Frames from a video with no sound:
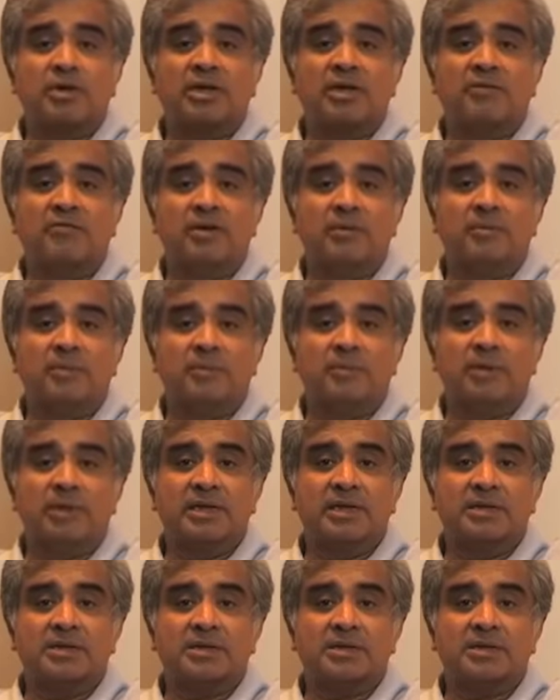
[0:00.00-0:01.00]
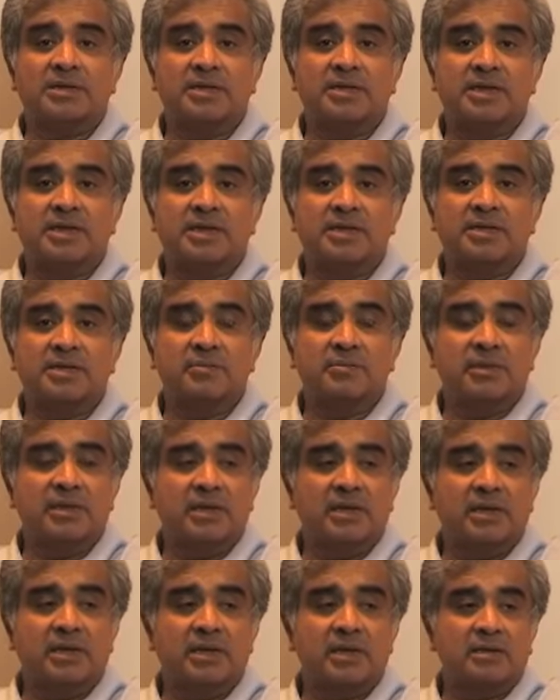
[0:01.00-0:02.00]
in every public interest litigation
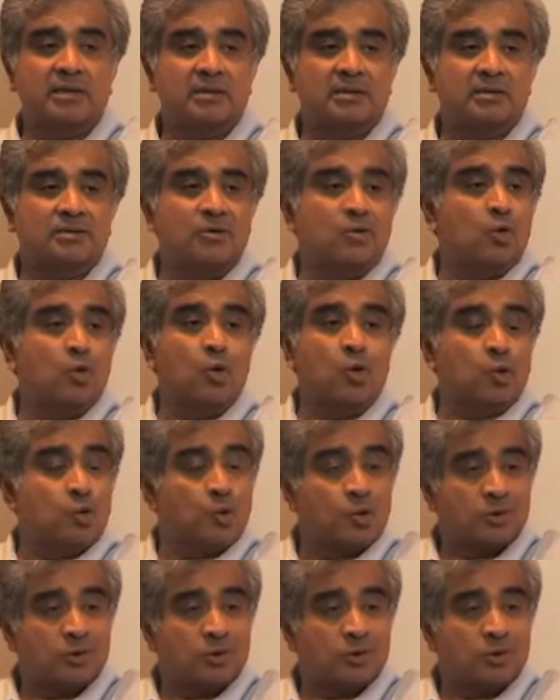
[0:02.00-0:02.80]
been correct? No.